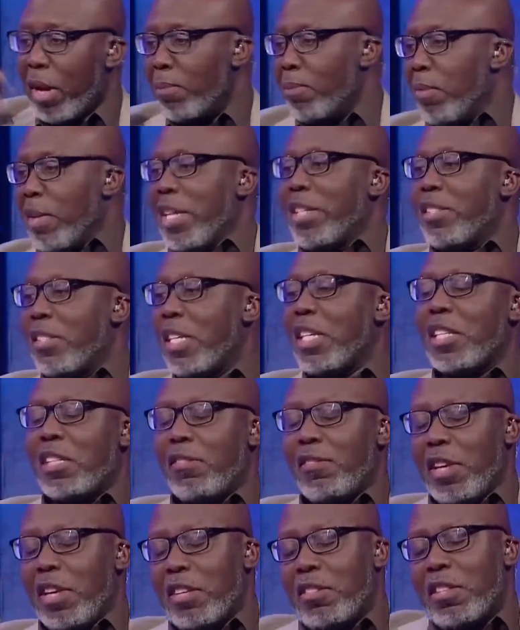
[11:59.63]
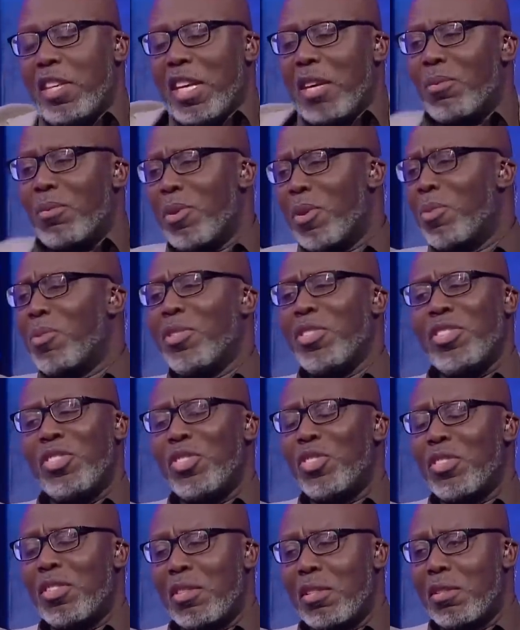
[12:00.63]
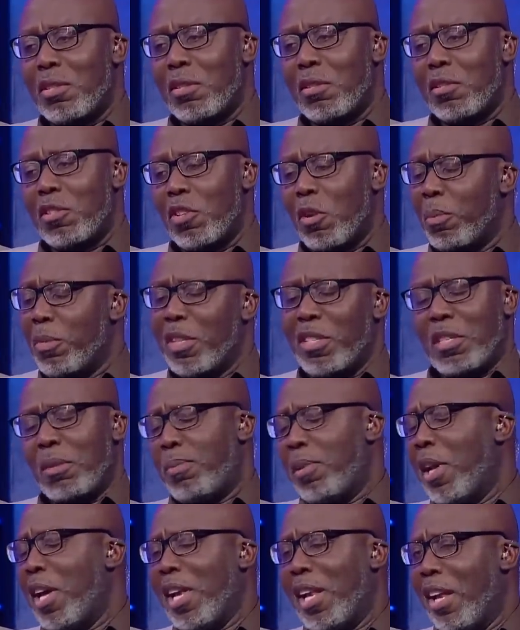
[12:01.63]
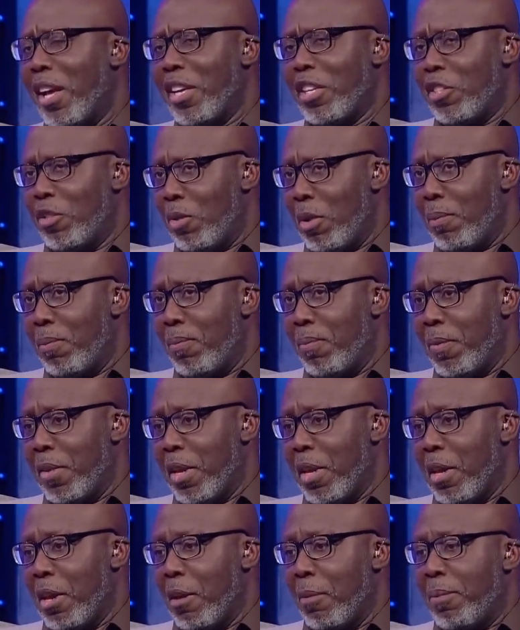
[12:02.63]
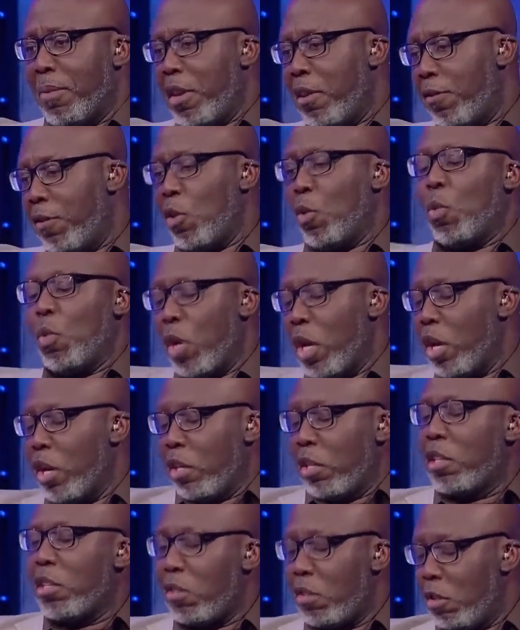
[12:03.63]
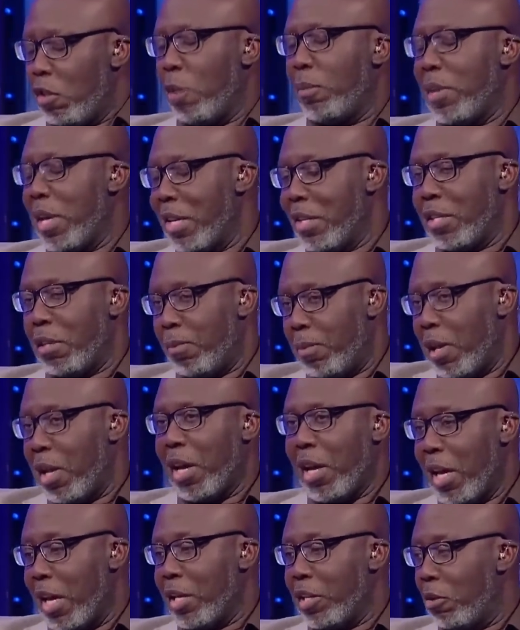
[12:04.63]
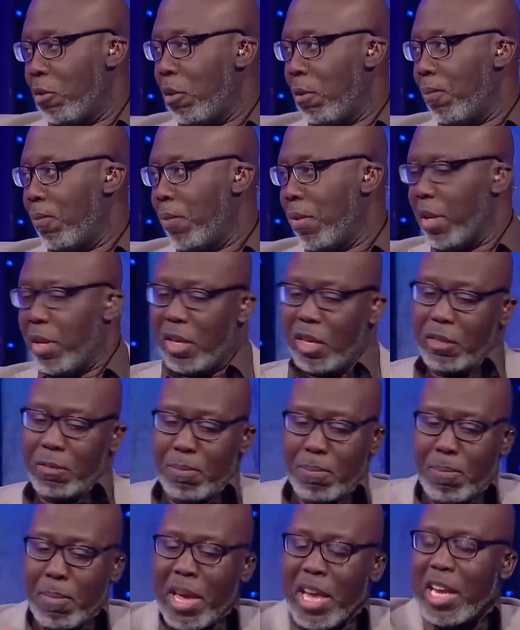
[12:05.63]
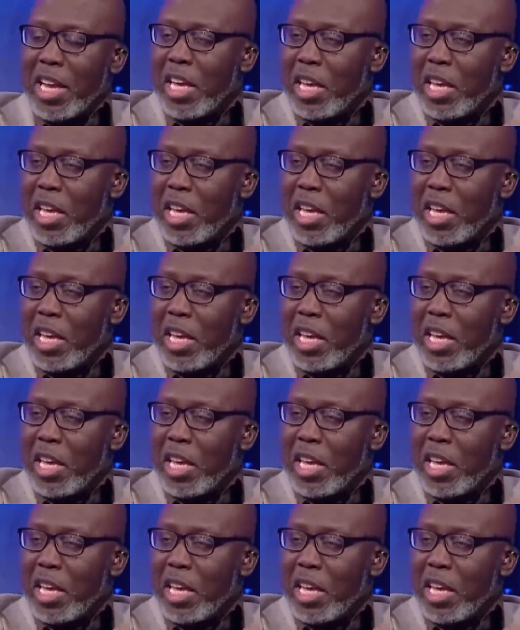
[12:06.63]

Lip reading: instinctively I was thinking, well, wouldn't you just stop the supply line to him? But if you work to stop that supply line to him, there's Mane